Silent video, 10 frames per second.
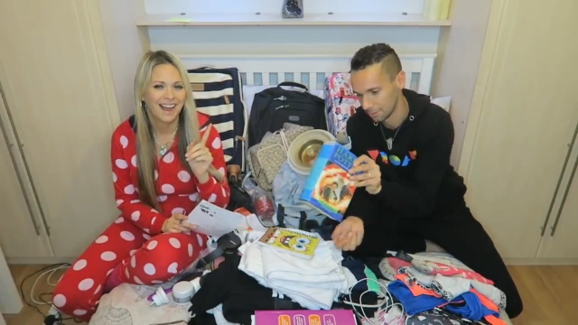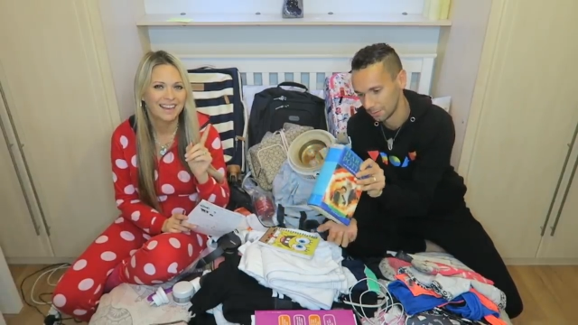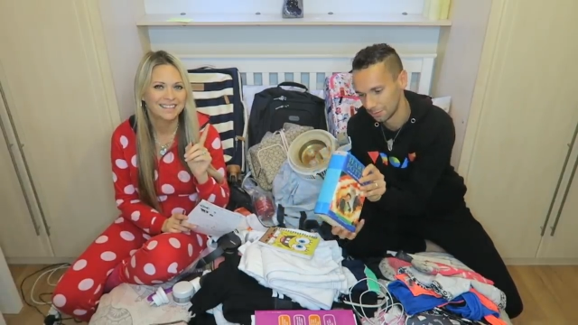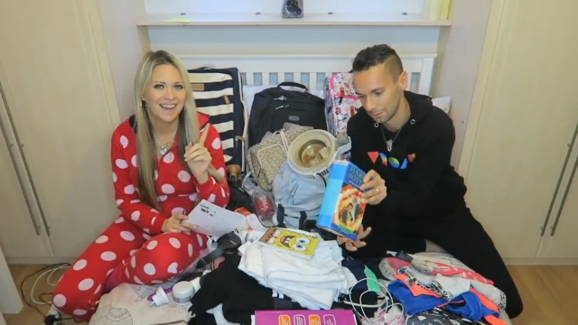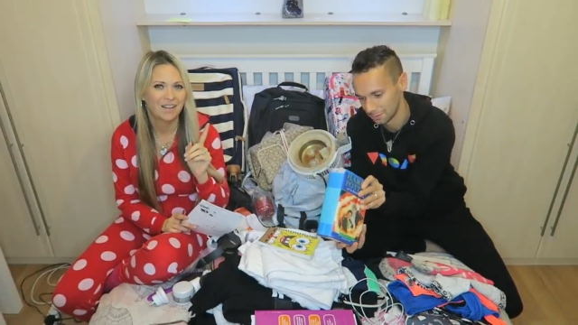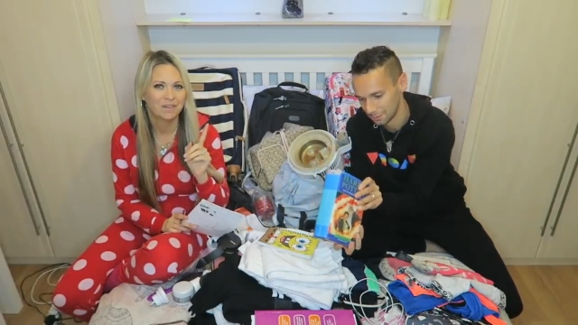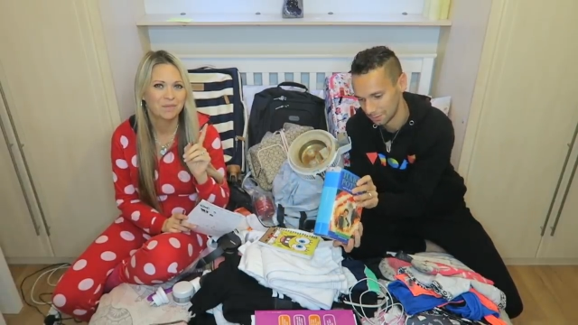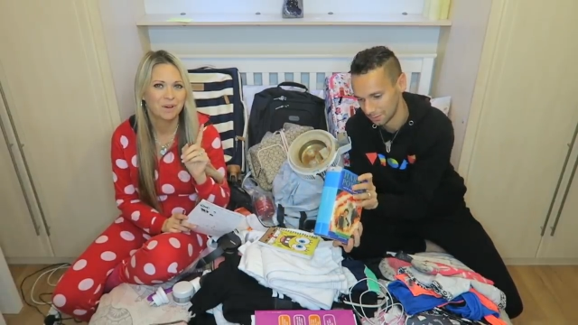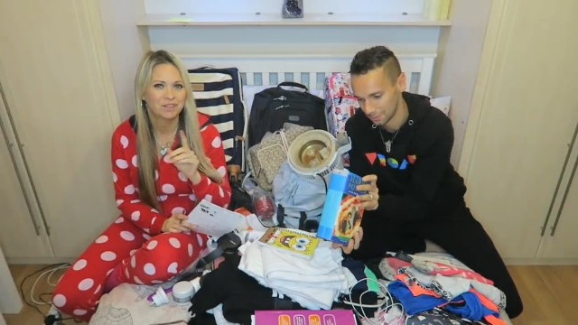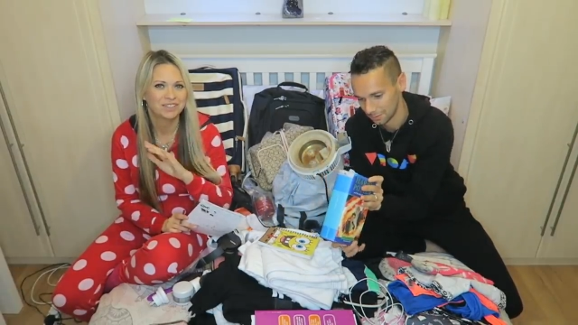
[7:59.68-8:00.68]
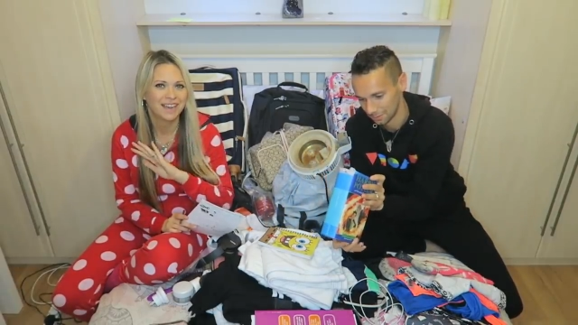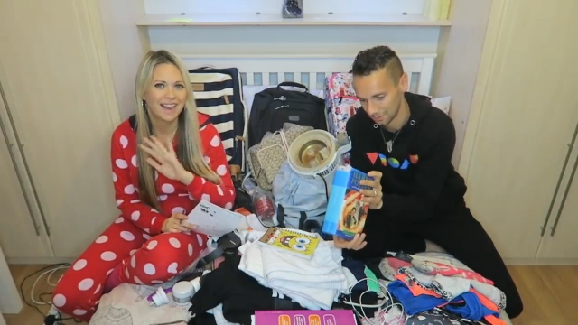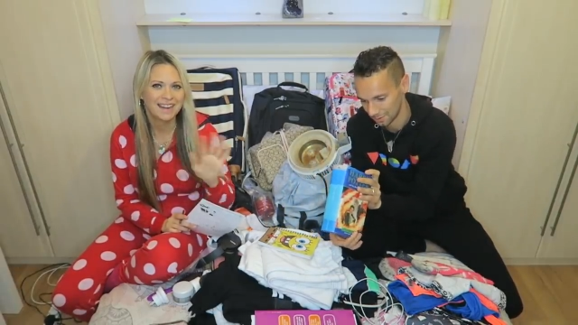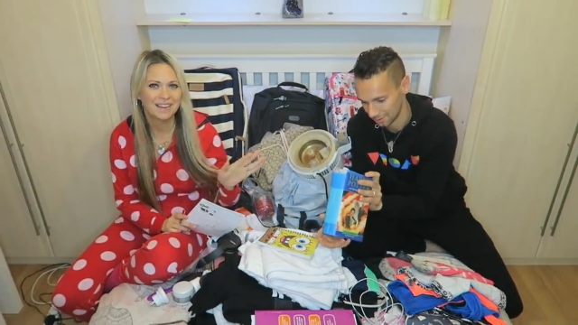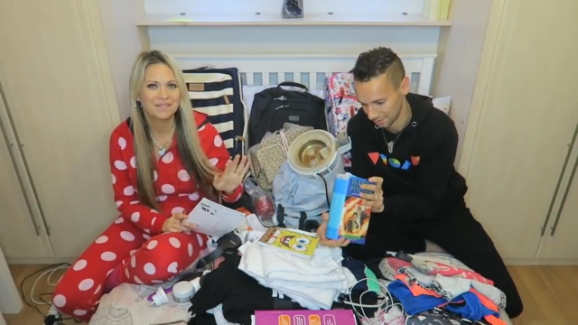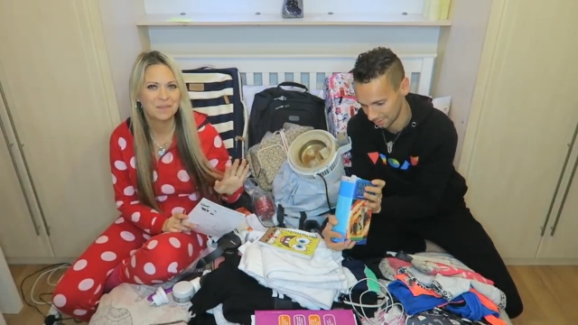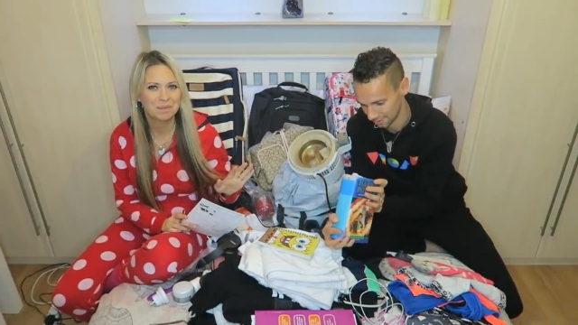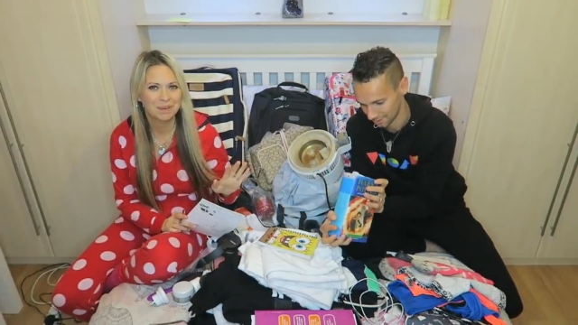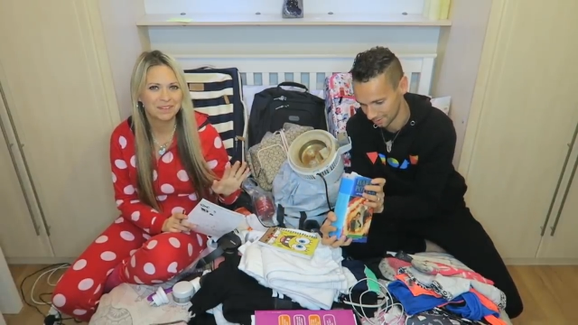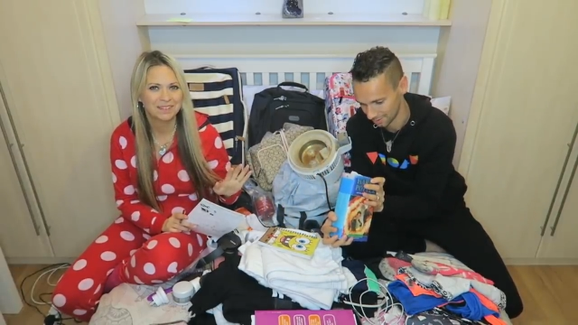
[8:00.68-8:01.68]
Speaker 1: and haven't watched any of the
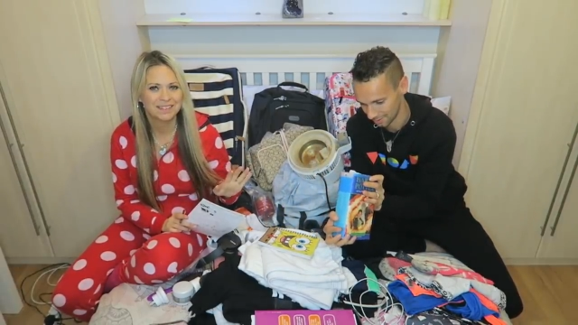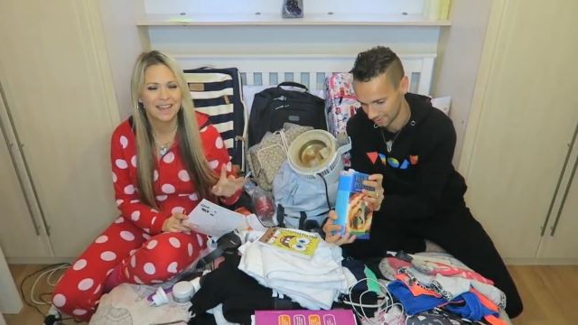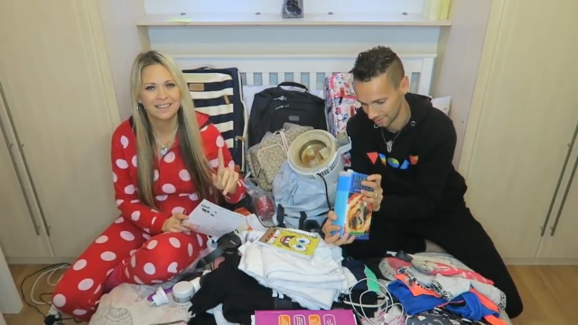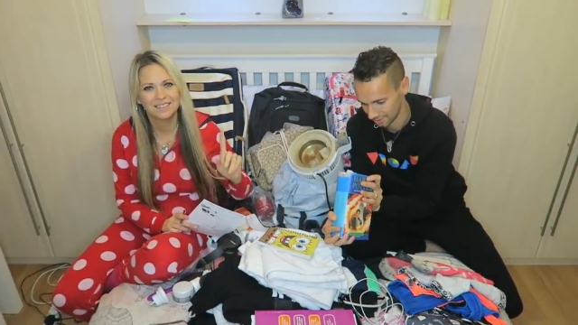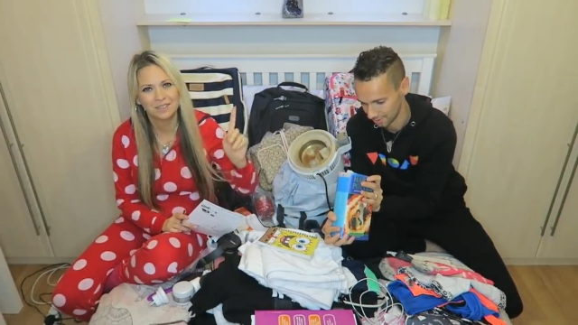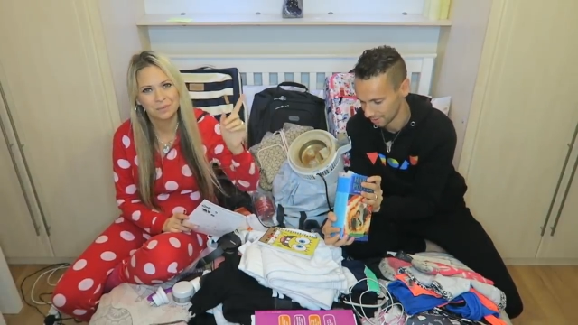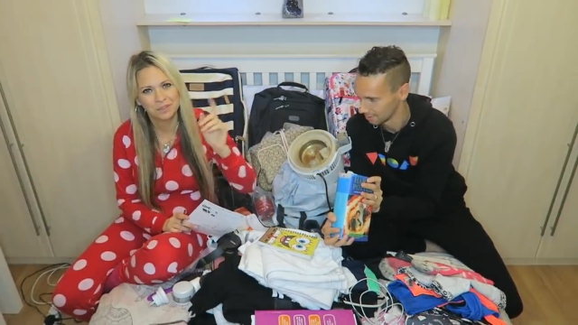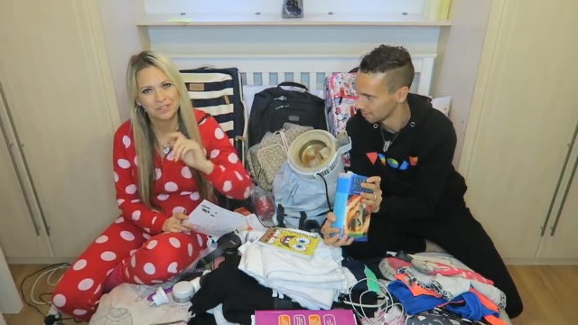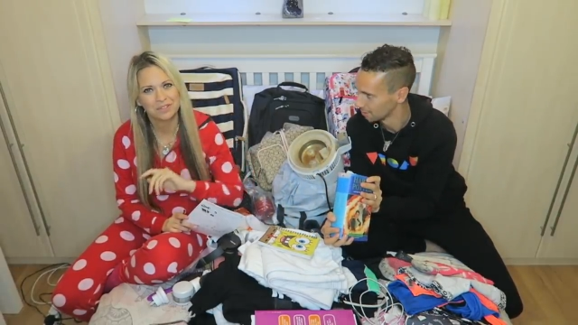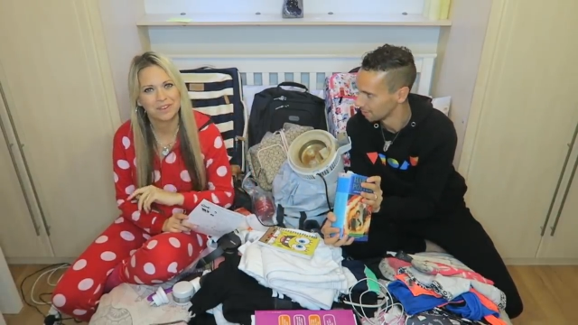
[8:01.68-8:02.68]
books and just watched